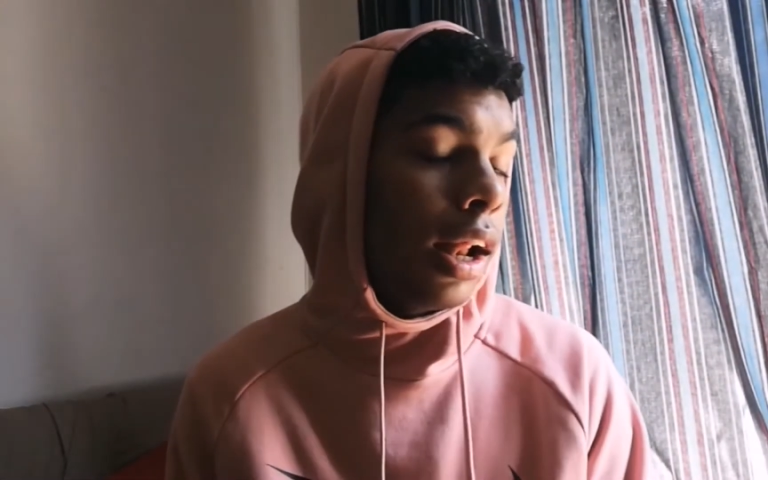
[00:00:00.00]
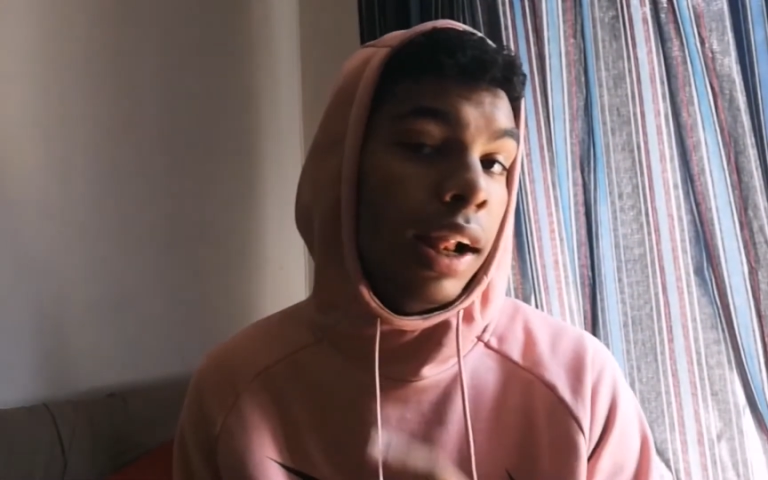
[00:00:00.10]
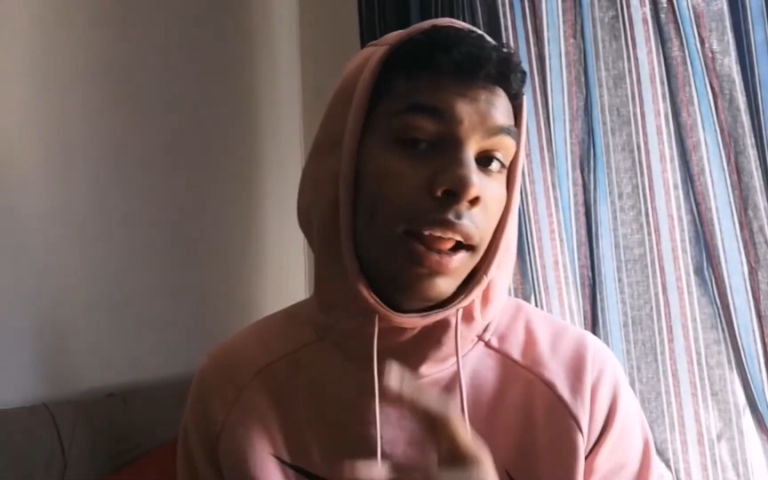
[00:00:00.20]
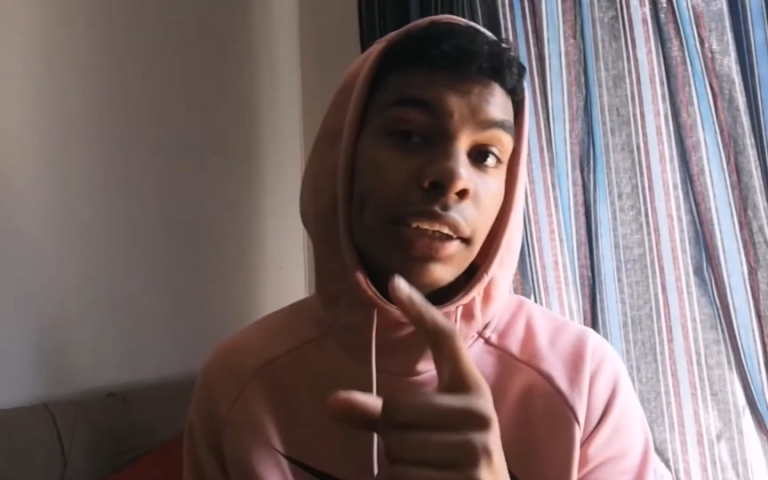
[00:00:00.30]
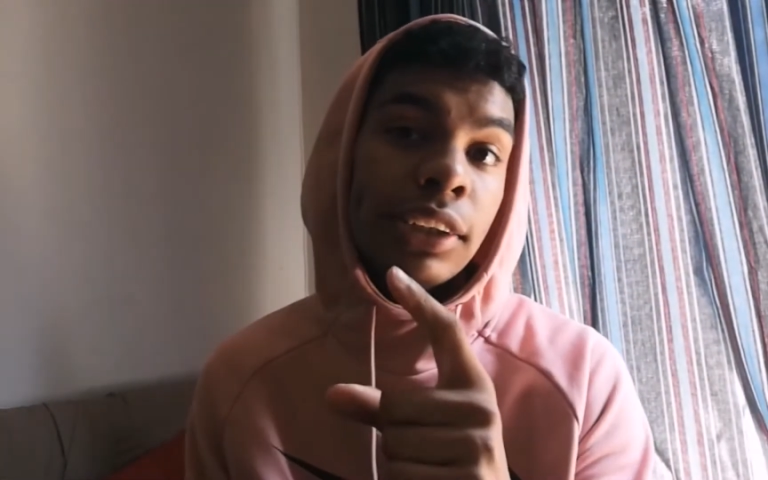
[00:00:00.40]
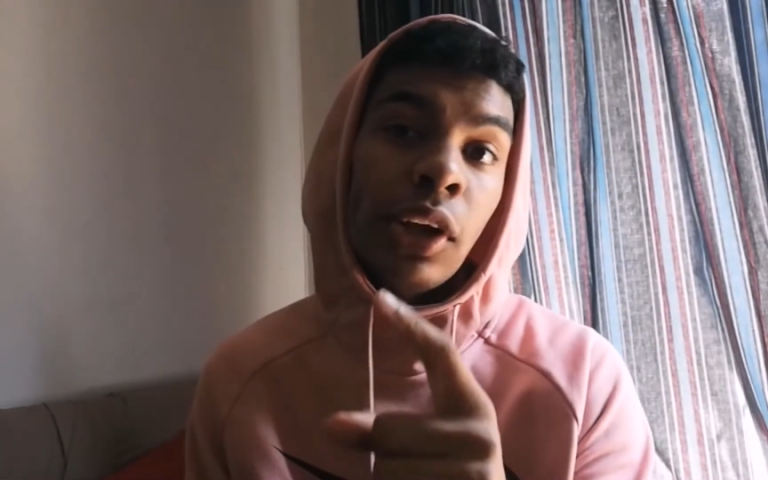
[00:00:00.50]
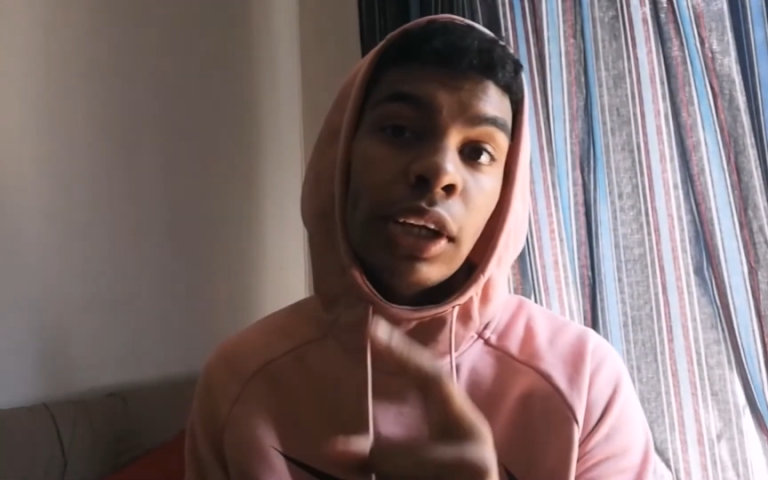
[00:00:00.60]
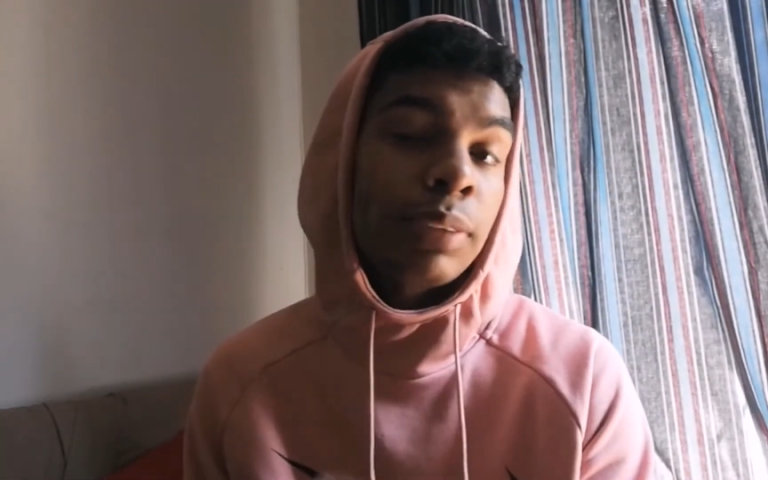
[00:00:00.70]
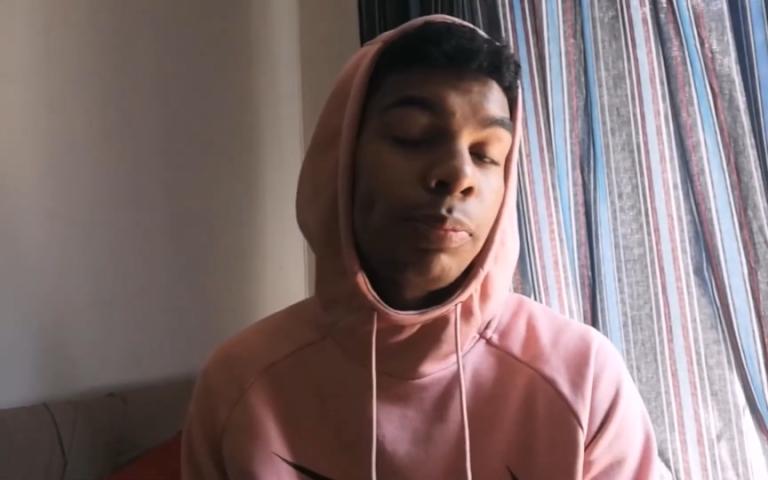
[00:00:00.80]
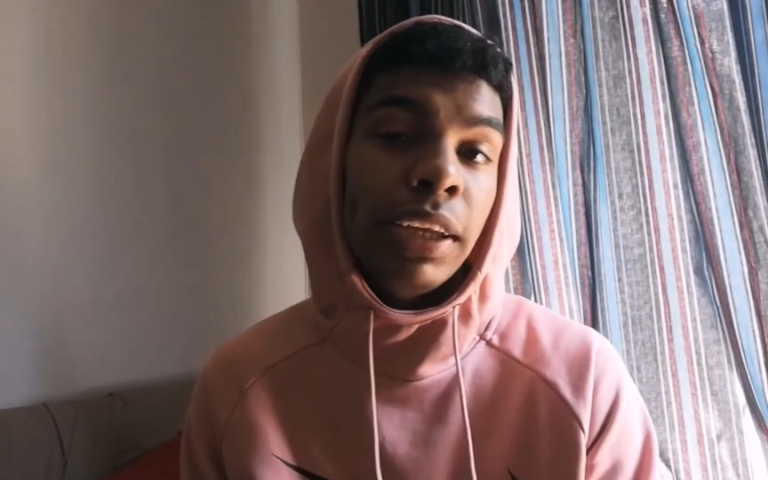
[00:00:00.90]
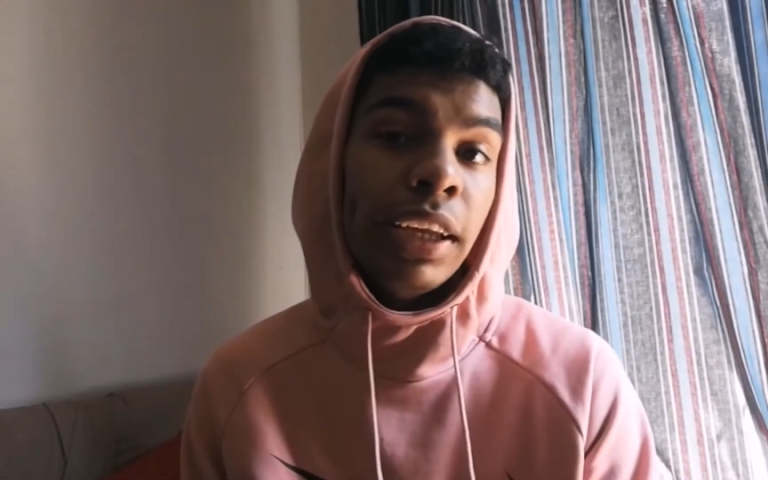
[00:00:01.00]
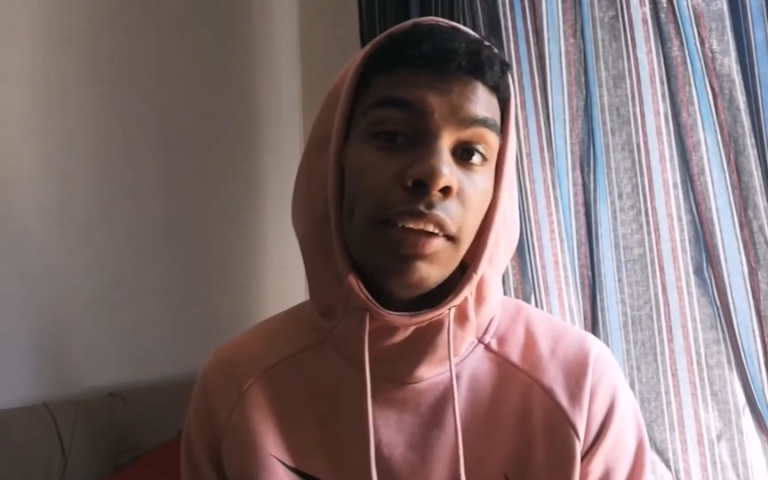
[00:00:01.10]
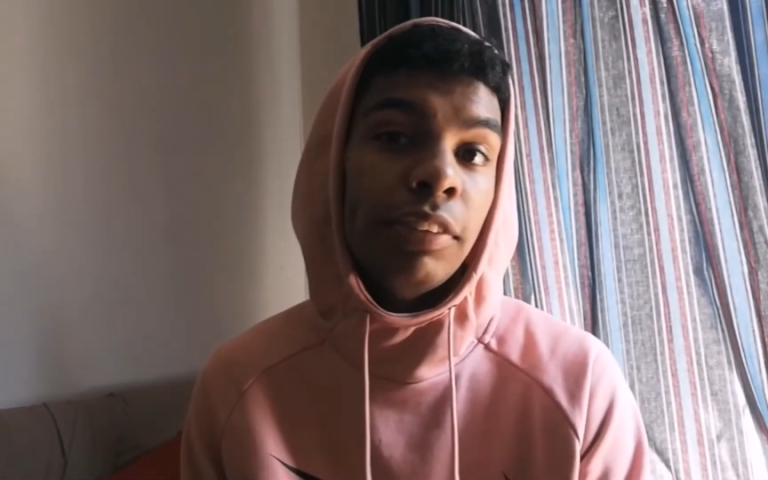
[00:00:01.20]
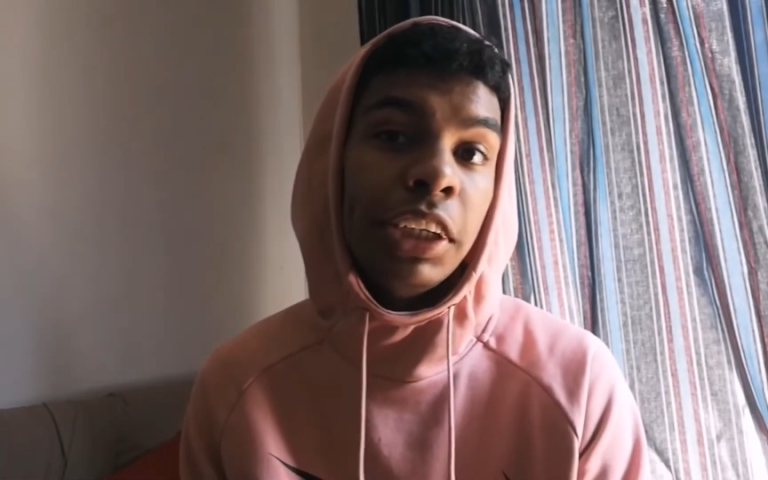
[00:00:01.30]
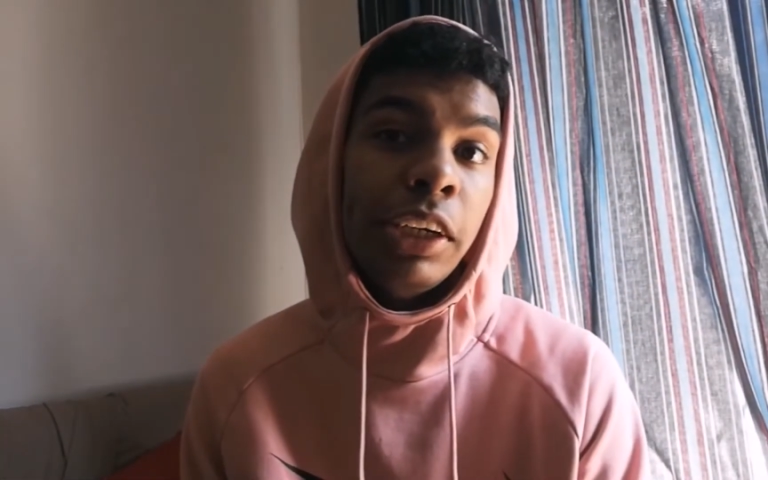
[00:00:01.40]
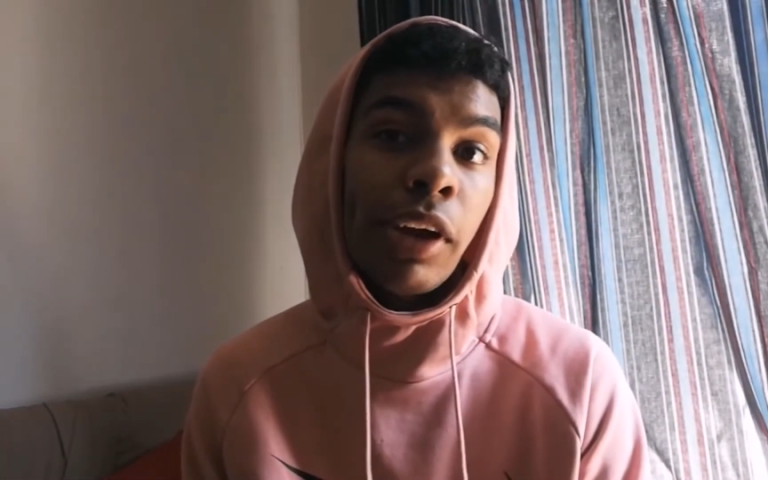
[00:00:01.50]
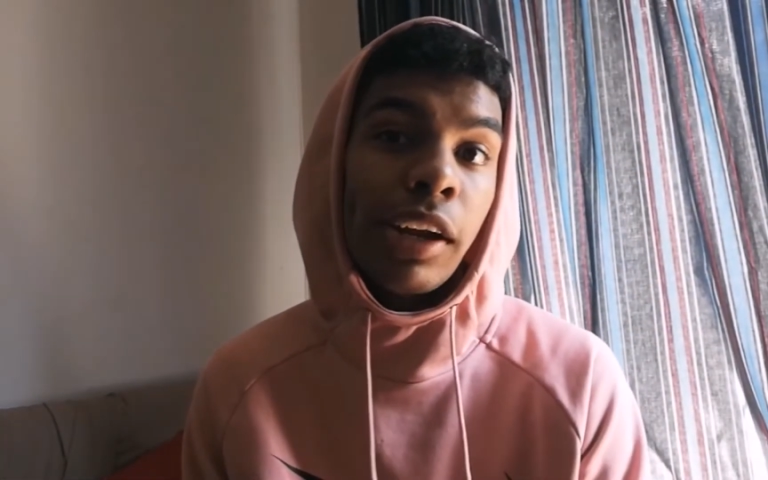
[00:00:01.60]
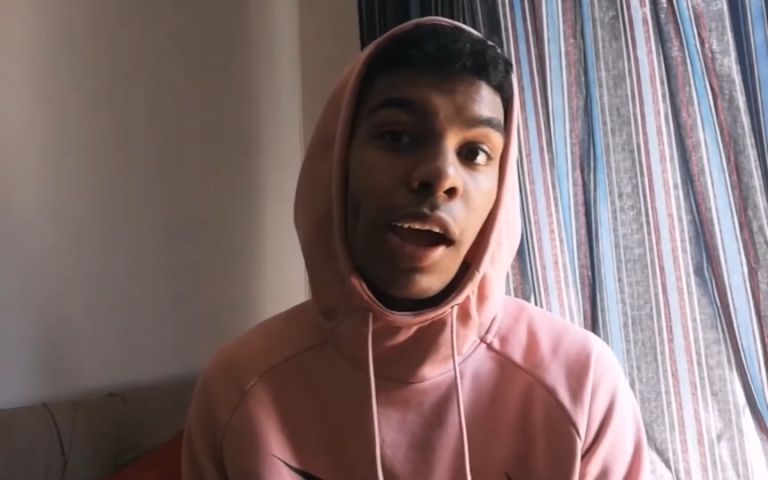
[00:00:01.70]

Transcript: Let's not speak ill of Jean right